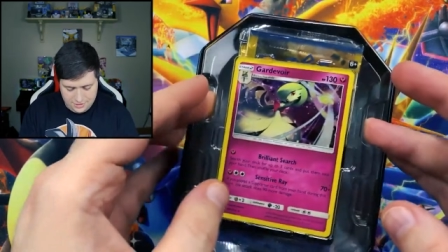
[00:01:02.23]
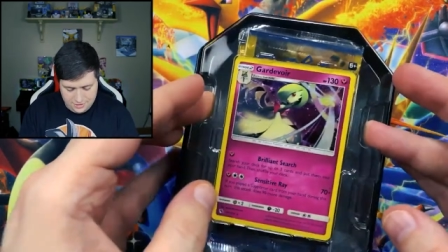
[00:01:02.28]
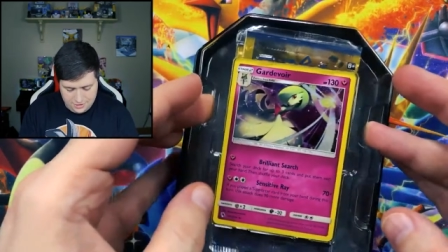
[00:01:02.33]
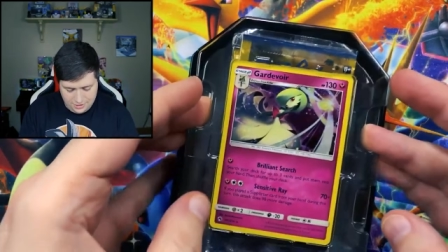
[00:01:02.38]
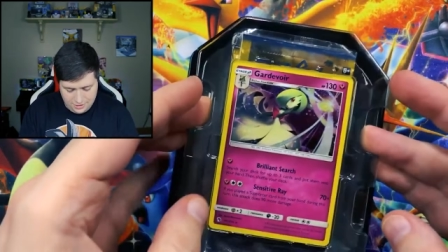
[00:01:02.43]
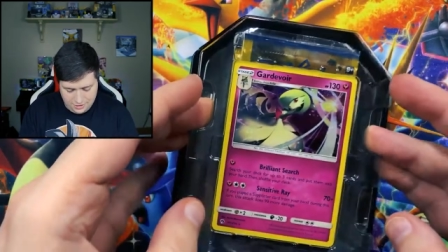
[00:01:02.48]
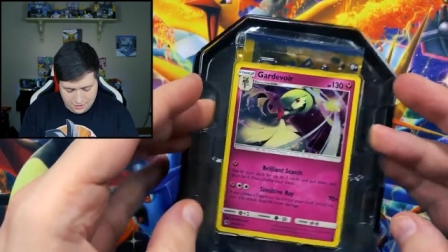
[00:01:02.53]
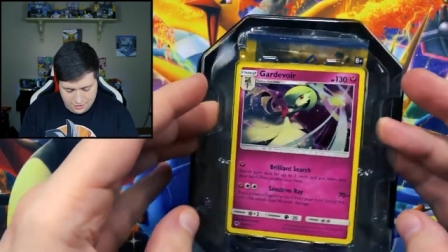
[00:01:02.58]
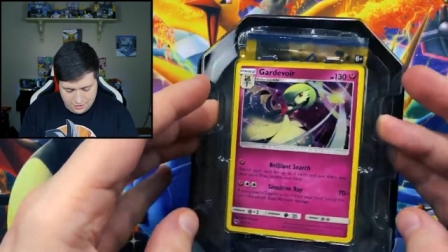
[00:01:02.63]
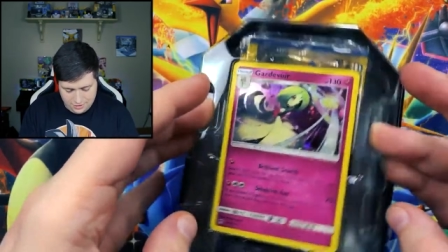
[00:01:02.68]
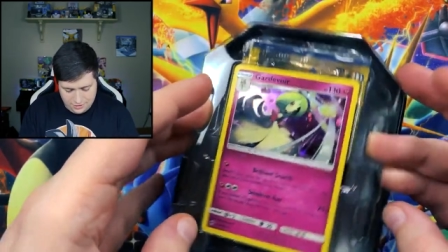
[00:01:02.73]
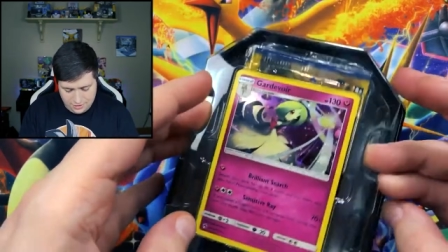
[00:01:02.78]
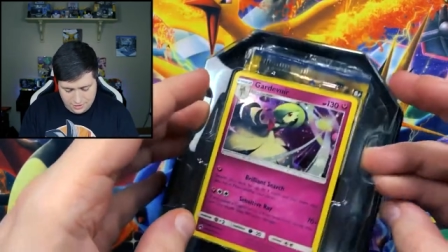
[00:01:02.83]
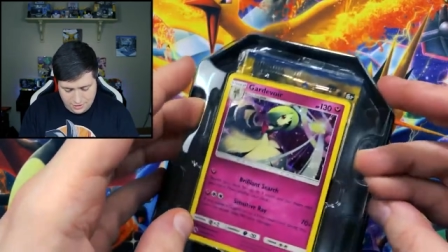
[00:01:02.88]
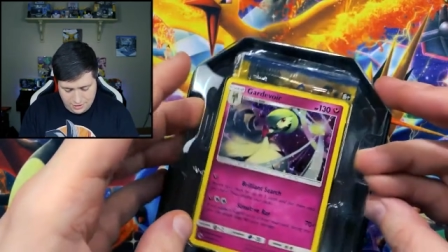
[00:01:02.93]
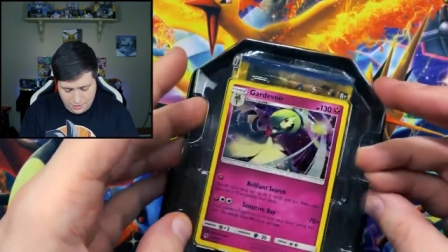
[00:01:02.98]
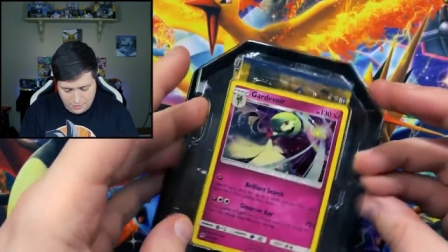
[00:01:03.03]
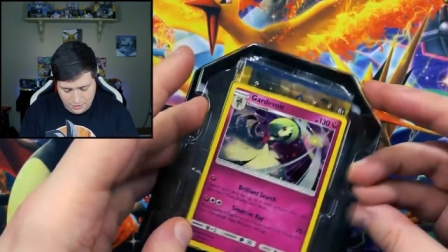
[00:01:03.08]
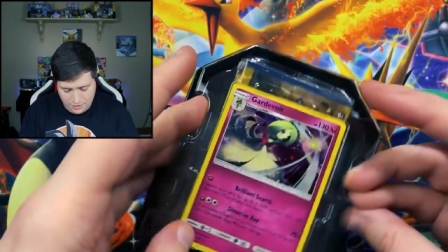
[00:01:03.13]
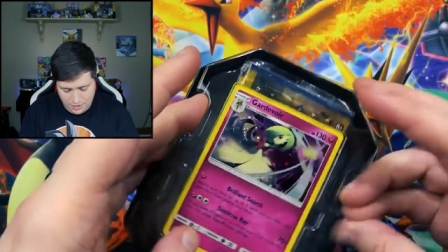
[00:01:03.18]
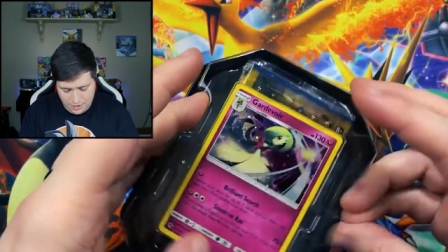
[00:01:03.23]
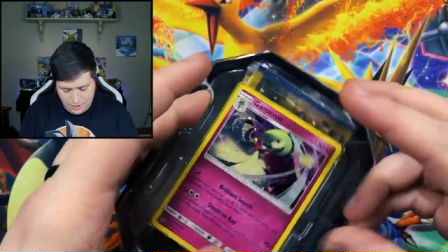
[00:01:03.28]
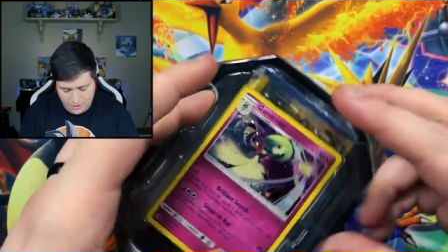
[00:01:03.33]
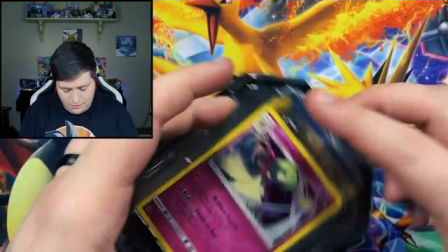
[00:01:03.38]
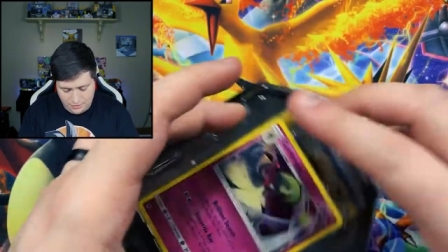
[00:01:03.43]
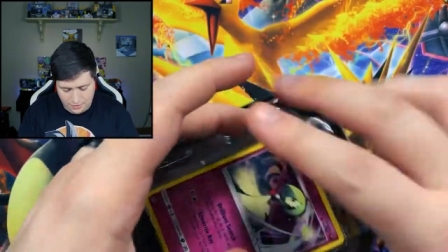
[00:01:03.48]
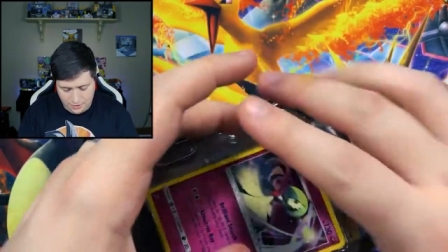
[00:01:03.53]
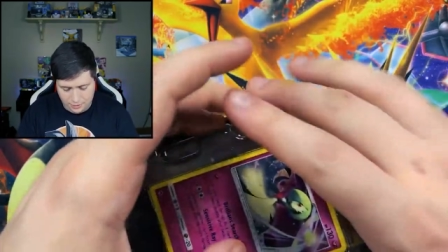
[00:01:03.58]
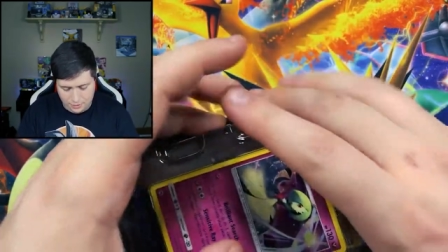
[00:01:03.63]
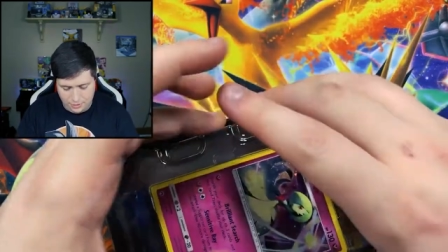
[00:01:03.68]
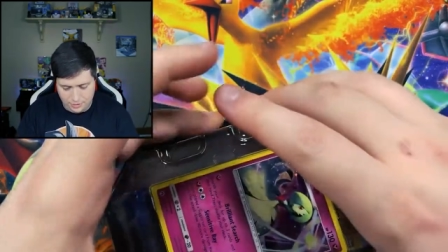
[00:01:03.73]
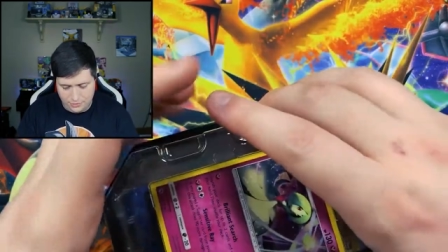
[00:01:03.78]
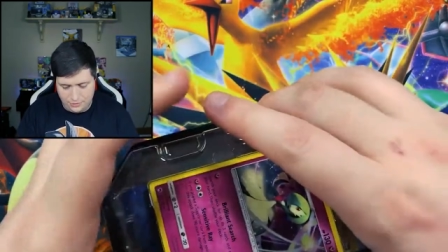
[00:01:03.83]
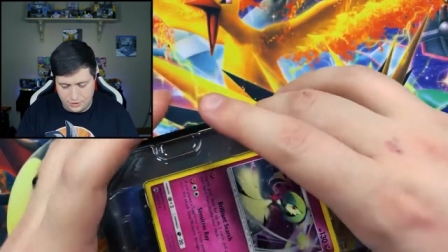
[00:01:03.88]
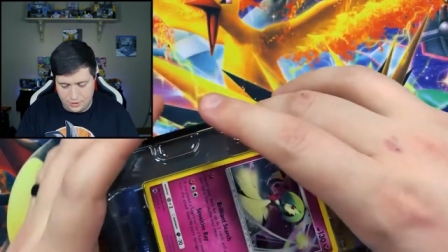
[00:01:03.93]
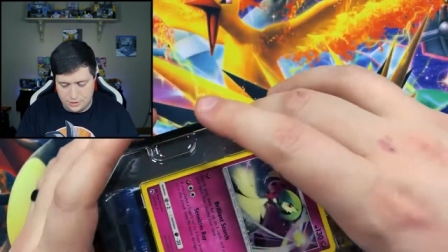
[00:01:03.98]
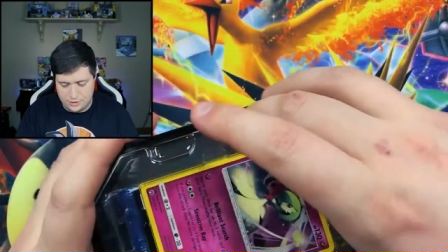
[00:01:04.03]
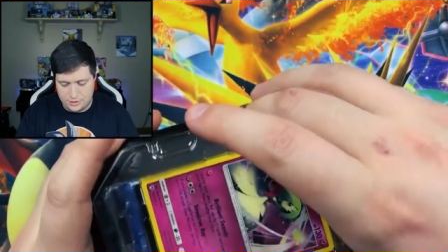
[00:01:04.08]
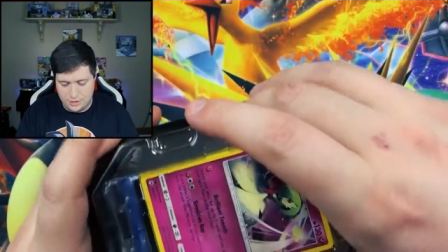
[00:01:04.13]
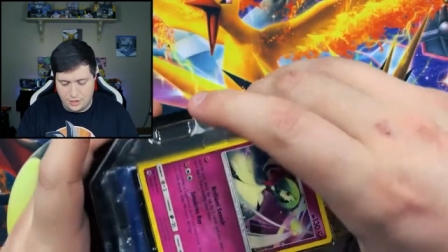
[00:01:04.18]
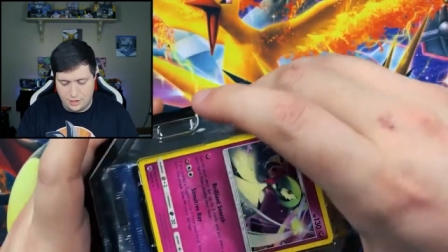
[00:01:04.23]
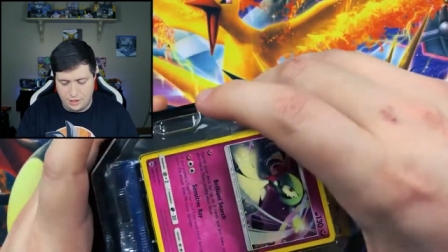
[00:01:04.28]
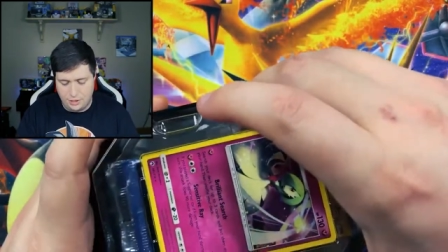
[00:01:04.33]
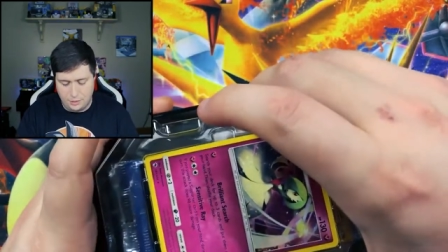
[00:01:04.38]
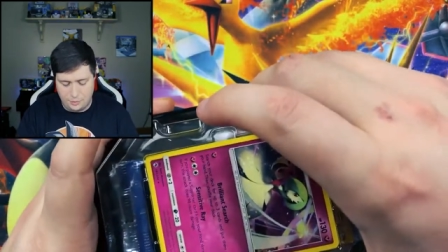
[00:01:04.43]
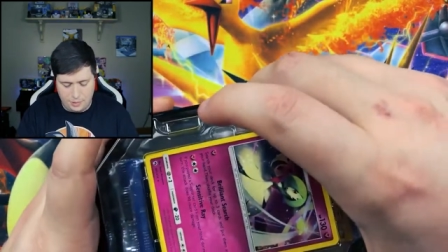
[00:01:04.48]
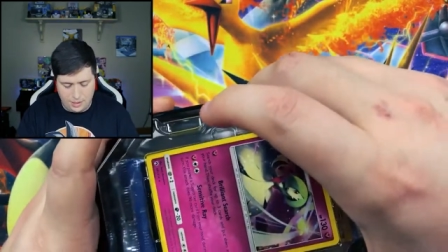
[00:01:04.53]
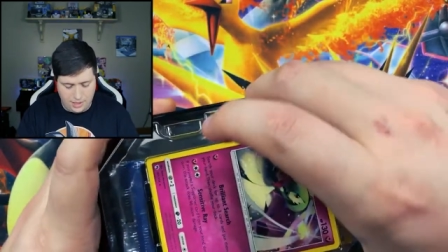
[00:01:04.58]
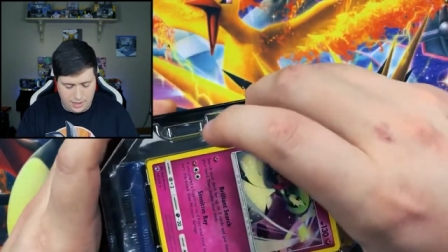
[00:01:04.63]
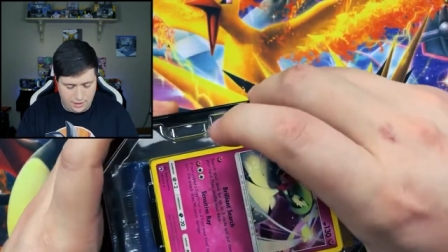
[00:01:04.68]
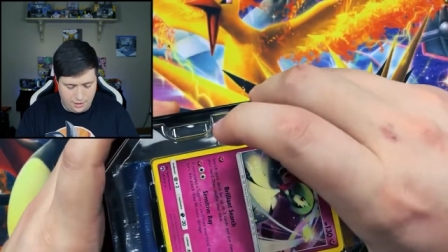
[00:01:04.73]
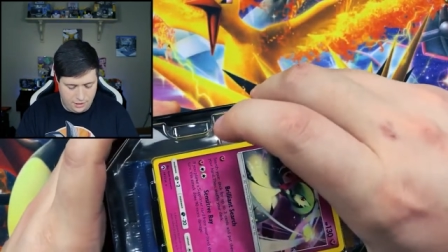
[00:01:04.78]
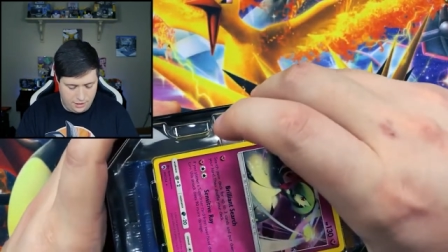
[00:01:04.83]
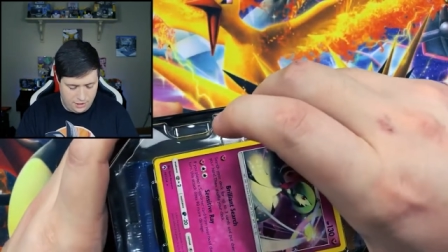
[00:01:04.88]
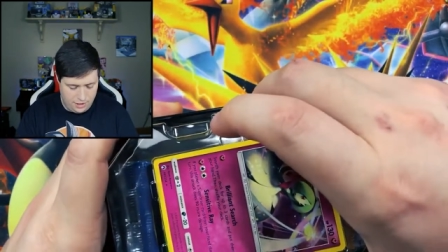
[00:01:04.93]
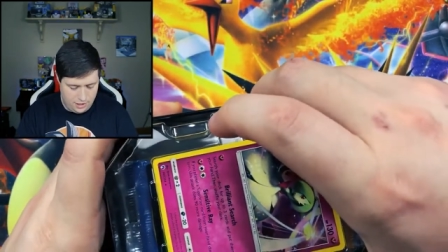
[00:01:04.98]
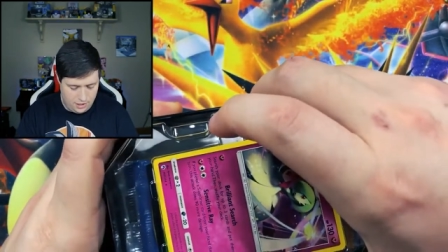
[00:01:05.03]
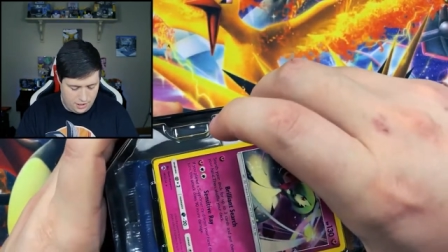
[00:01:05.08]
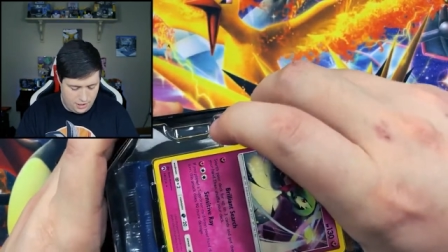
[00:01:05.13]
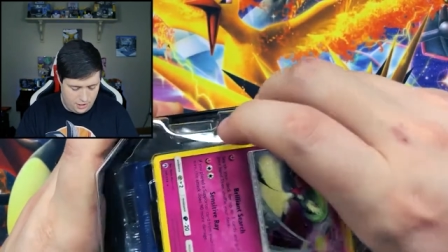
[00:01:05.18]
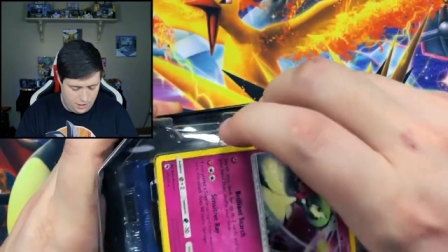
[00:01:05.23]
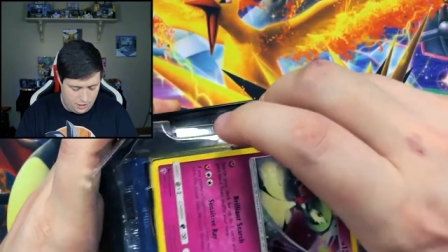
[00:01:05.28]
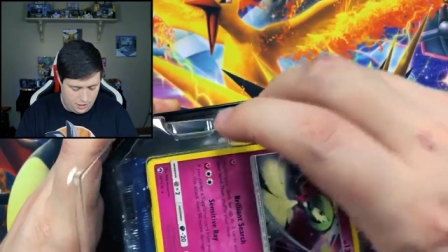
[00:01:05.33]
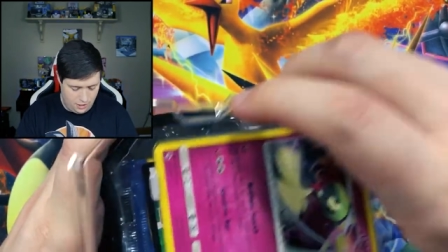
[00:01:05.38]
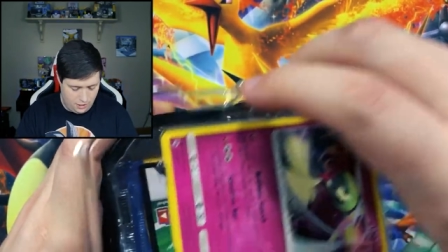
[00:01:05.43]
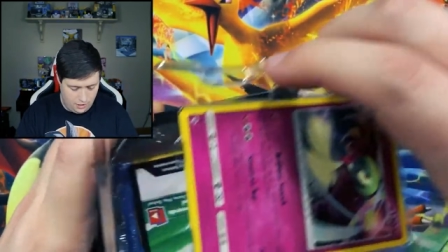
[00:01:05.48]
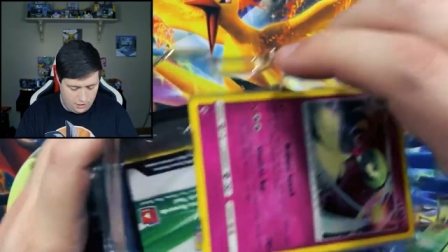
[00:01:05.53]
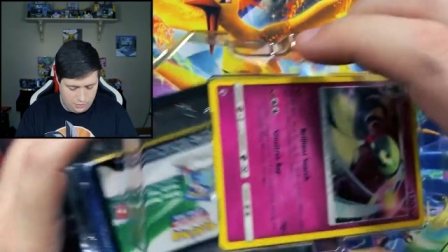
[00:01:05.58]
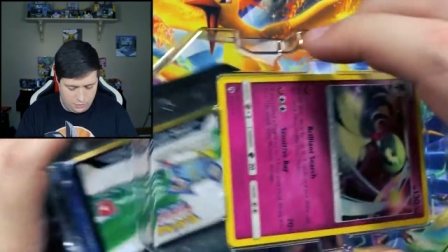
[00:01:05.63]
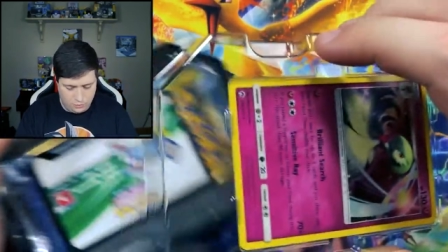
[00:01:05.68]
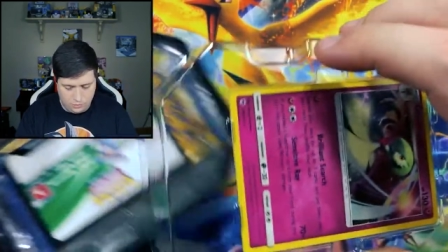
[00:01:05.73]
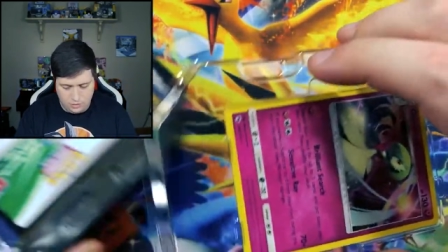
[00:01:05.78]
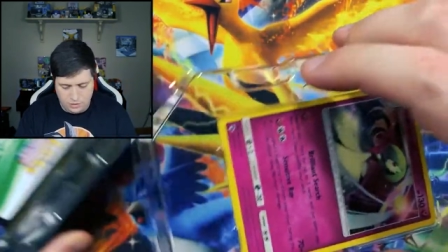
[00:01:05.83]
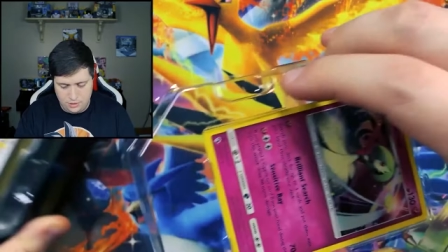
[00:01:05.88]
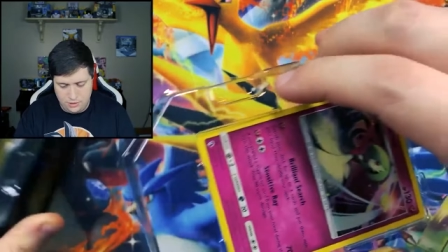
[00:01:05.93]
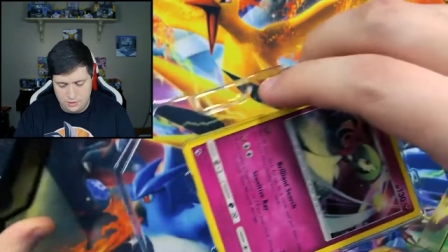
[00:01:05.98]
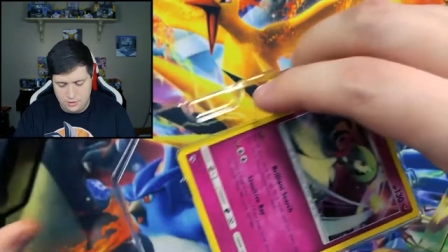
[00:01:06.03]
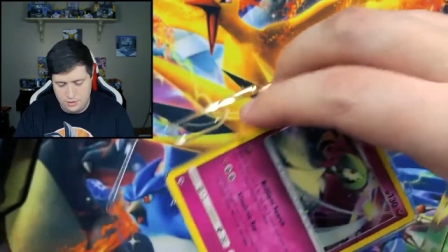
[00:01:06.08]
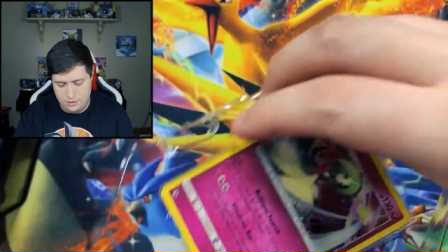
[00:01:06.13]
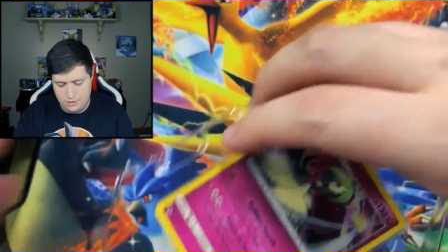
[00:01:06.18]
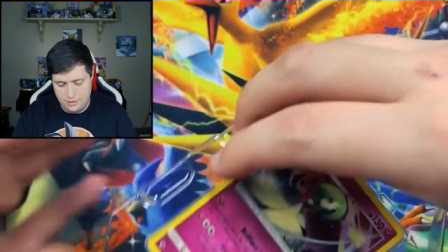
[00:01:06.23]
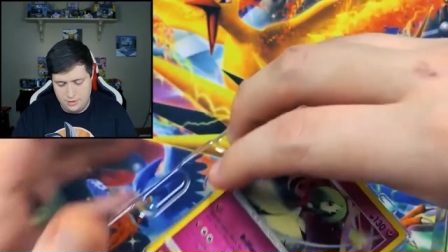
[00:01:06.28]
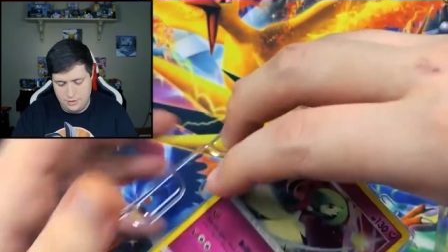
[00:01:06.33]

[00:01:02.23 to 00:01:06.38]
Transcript: So here we have a reverse hollow pattern Gardevoir.